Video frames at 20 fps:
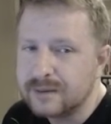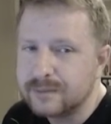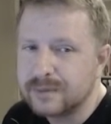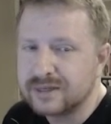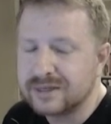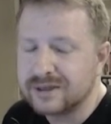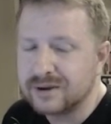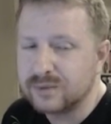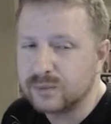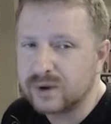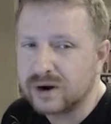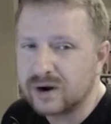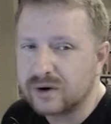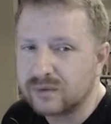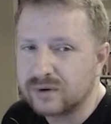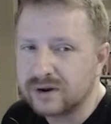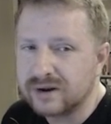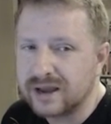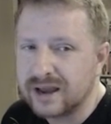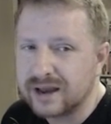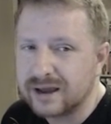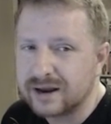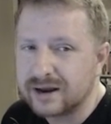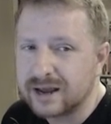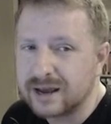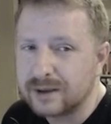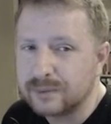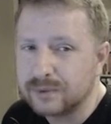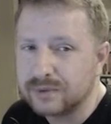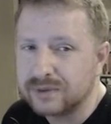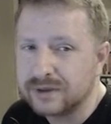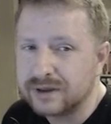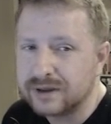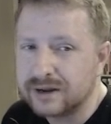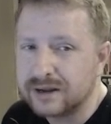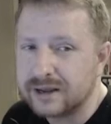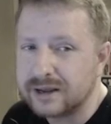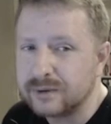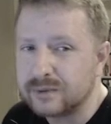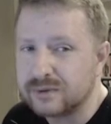but then when I re-enabled
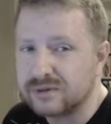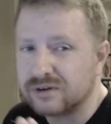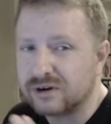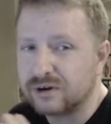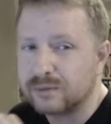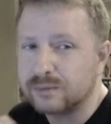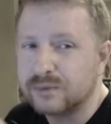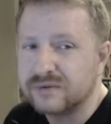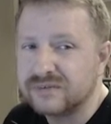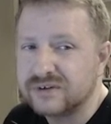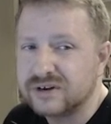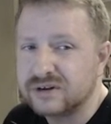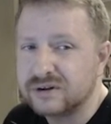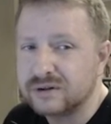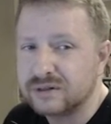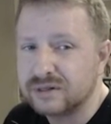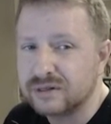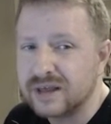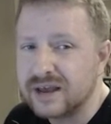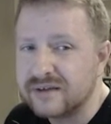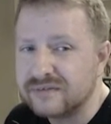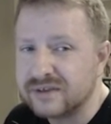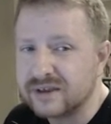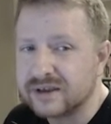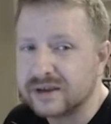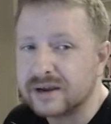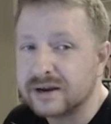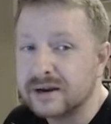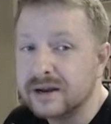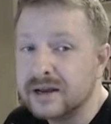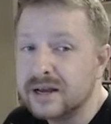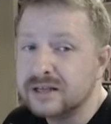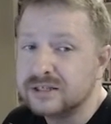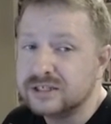it, he would start moving to the left again,